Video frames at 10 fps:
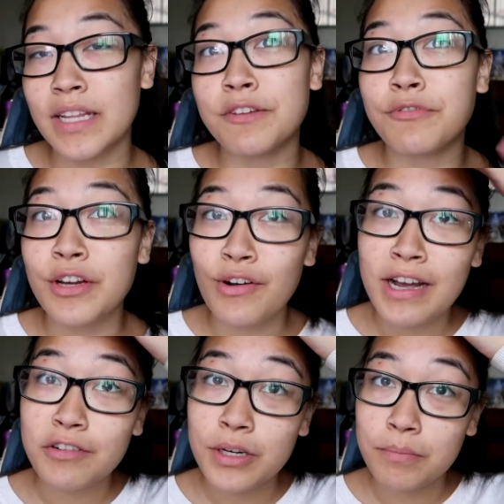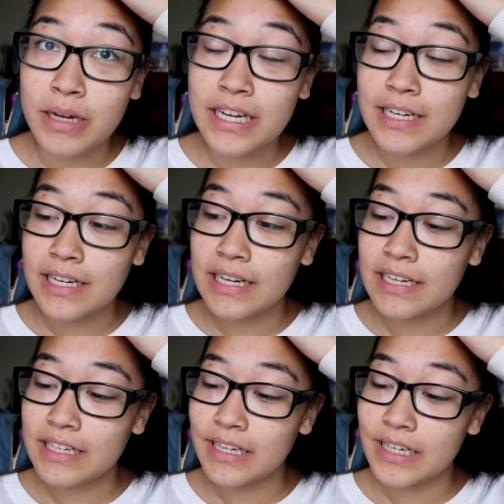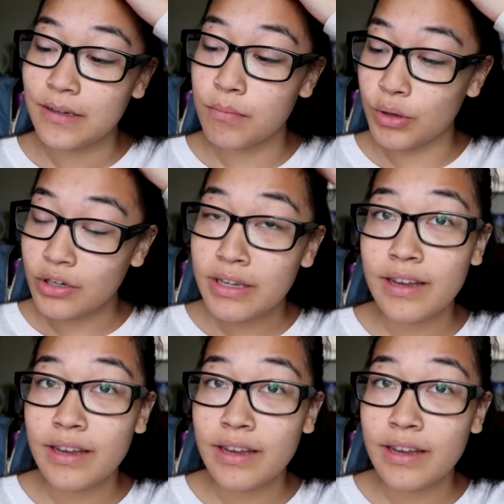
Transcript: figure out my book